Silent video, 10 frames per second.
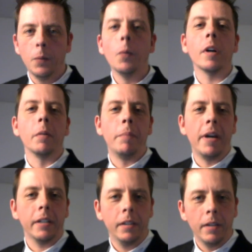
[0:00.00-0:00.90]
Welcome
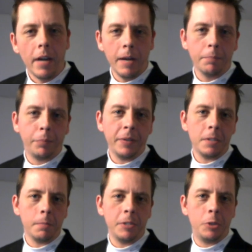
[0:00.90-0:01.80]
back. I'm
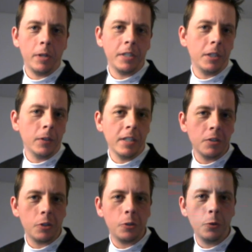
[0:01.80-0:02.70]
pleased to be joined here
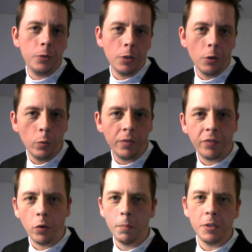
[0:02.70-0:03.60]
in studio with
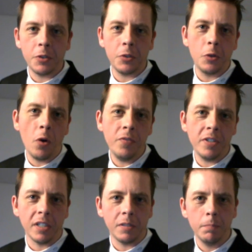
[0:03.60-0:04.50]
former
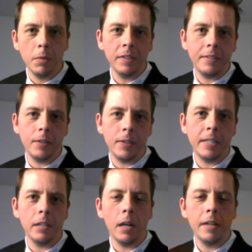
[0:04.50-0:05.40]
Soviet
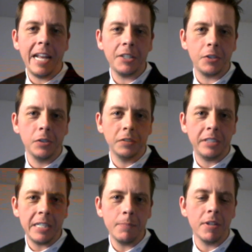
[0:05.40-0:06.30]
military national
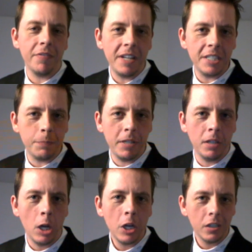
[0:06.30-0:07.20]
team
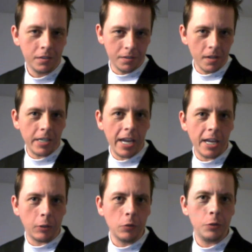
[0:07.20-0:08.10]
defenseman
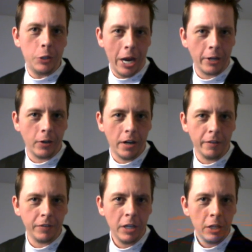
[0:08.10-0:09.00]
Sergei
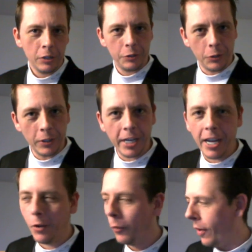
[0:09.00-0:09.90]
Gunchenkov.
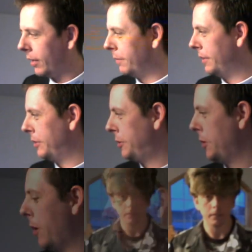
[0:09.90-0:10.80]
Sergei, welcome to the
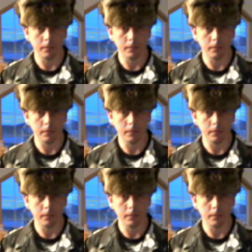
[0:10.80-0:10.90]
show.